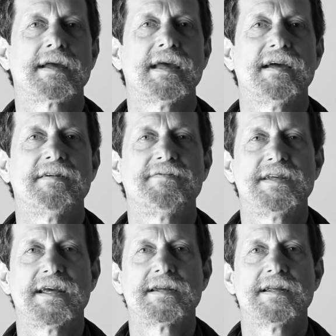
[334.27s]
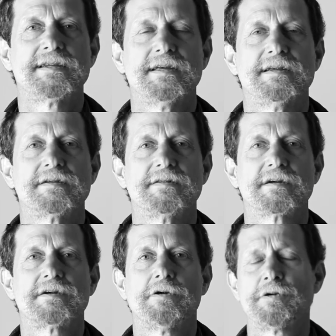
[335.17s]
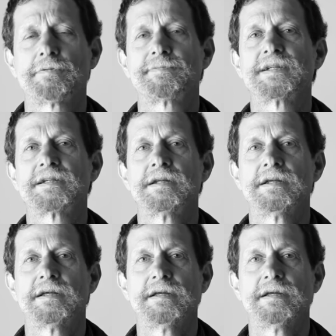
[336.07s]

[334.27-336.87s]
gave dignity to the corpse